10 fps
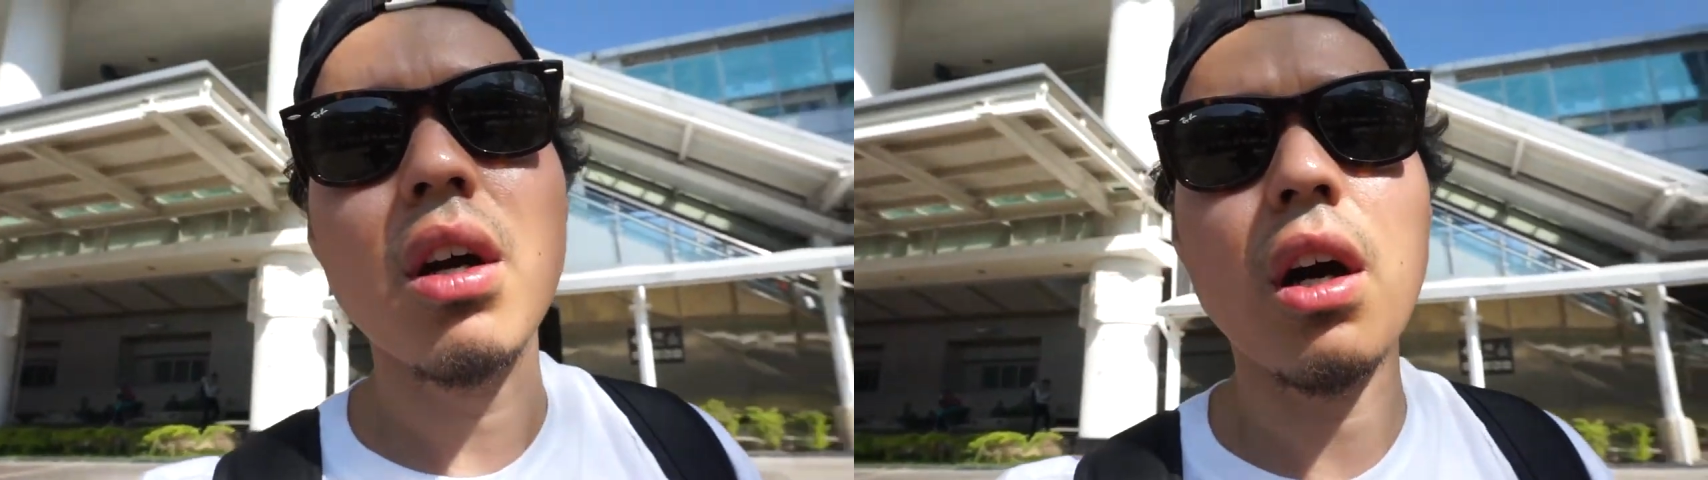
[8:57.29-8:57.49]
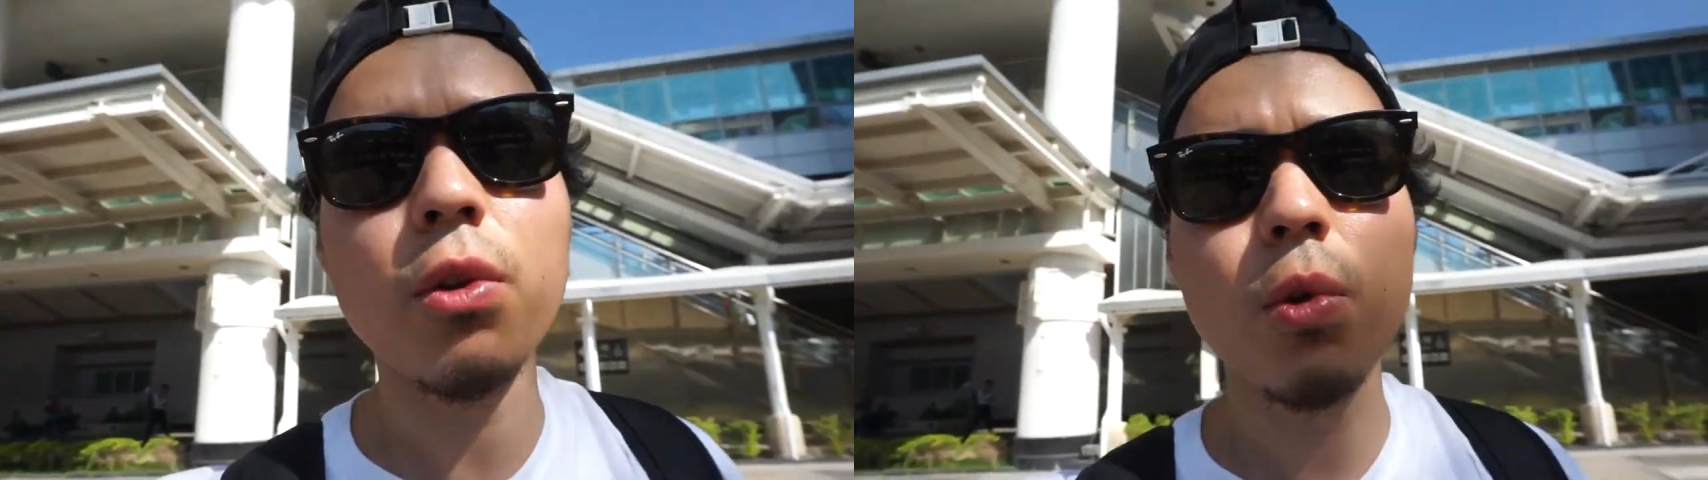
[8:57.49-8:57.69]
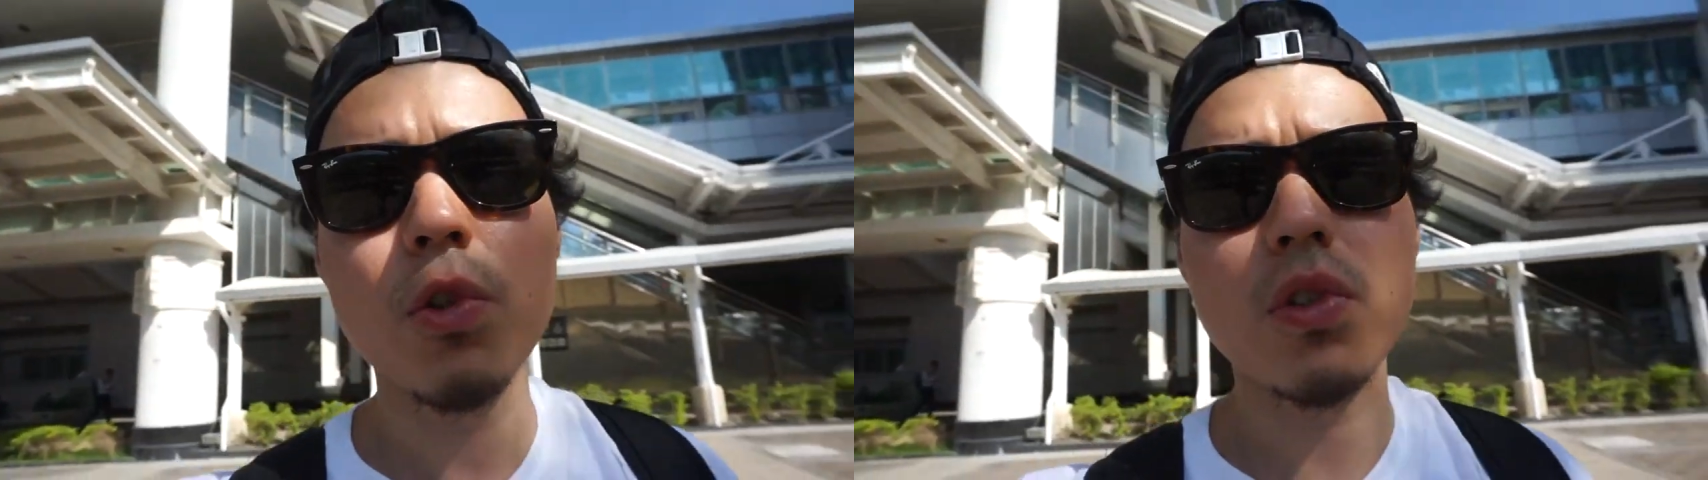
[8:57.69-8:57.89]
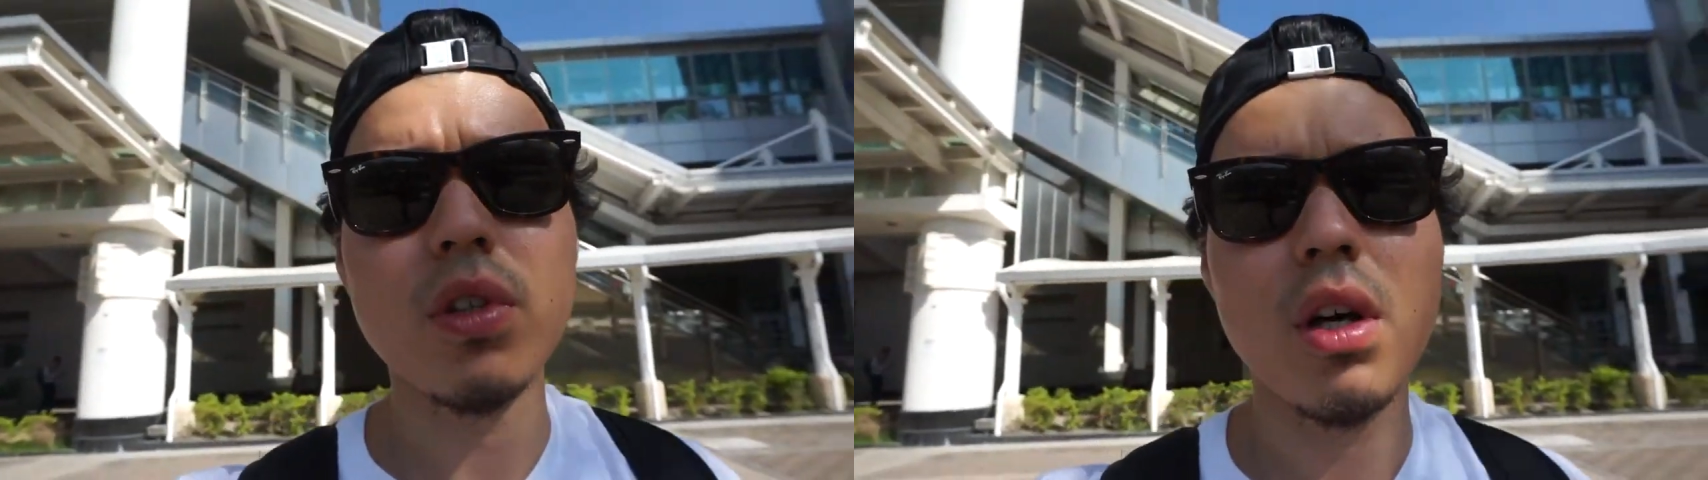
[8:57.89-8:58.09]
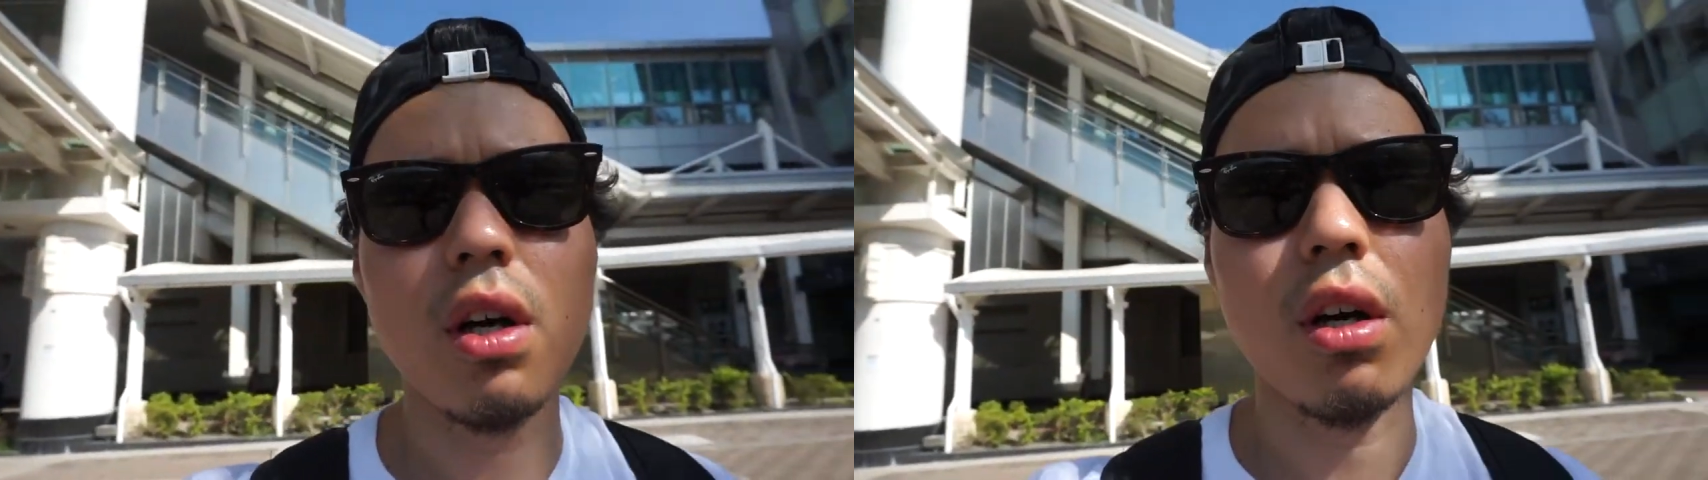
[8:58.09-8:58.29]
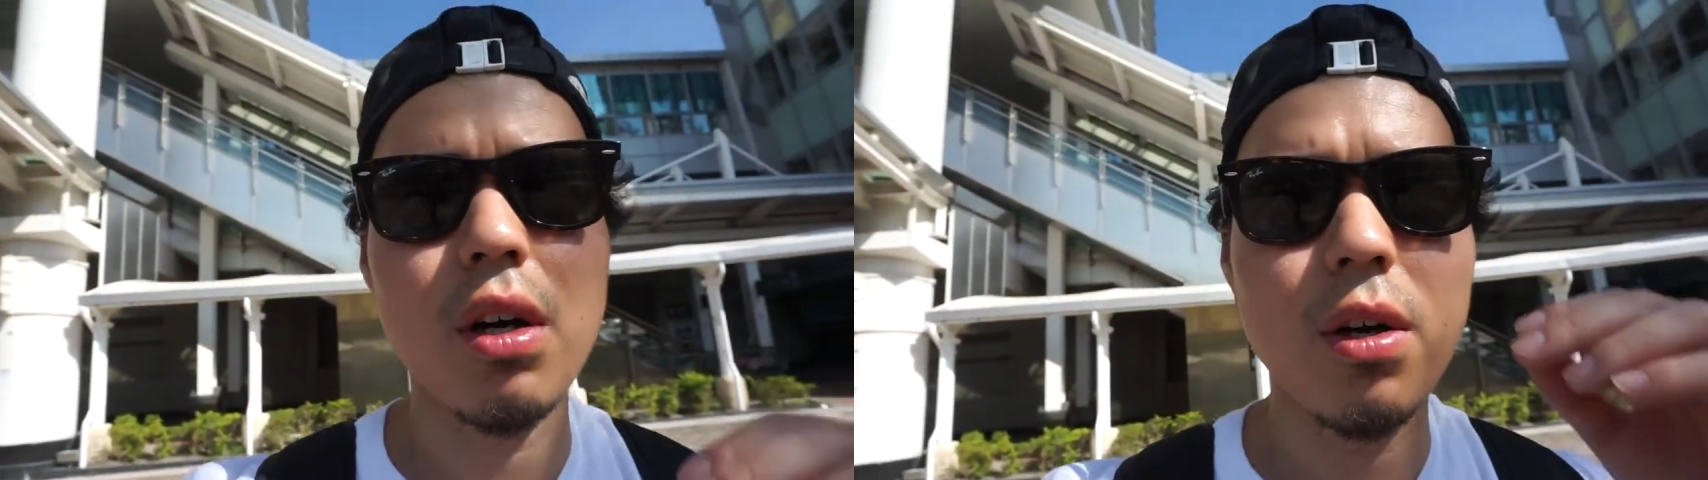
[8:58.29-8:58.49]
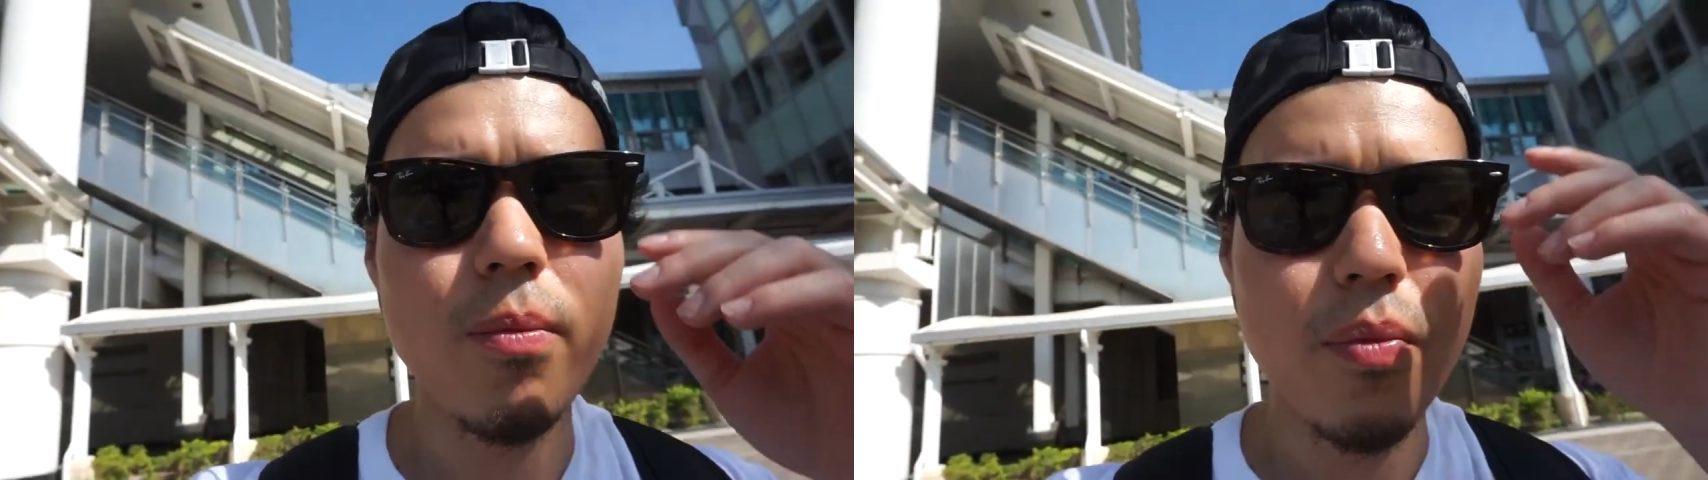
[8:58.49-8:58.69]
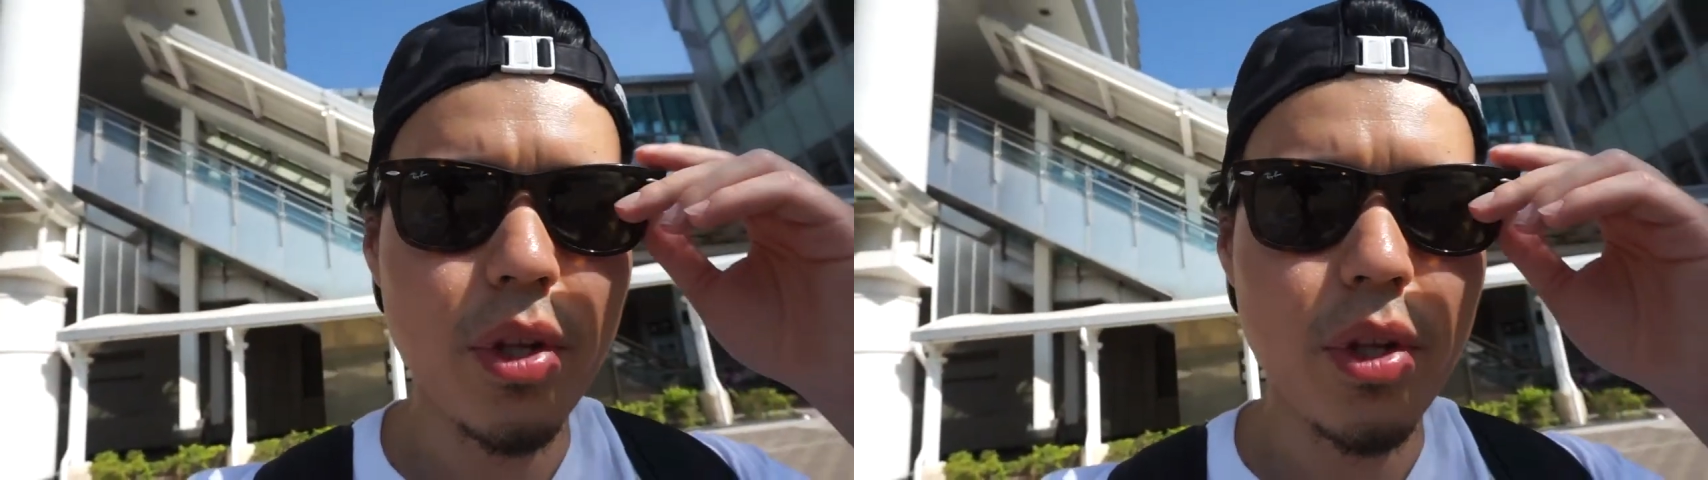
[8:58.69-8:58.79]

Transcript: on those uh,